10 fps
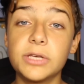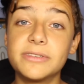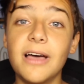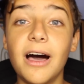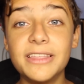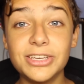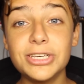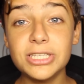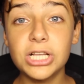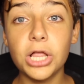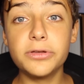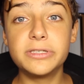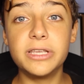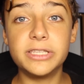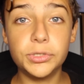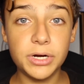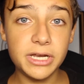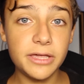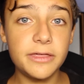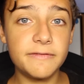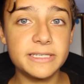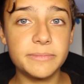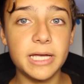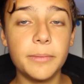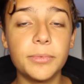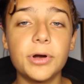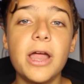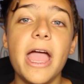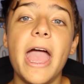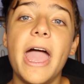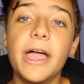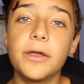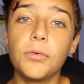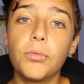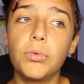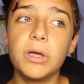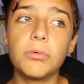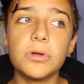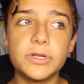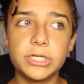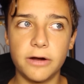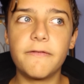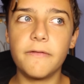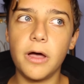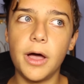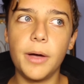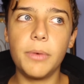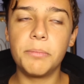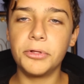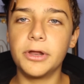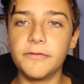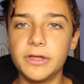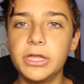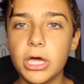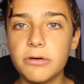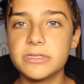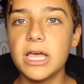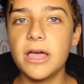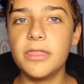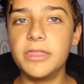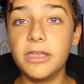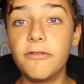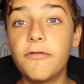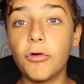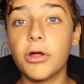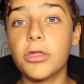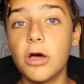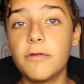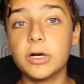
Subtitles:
So auditions close the 20th of September and we will start uploading videos the 4th of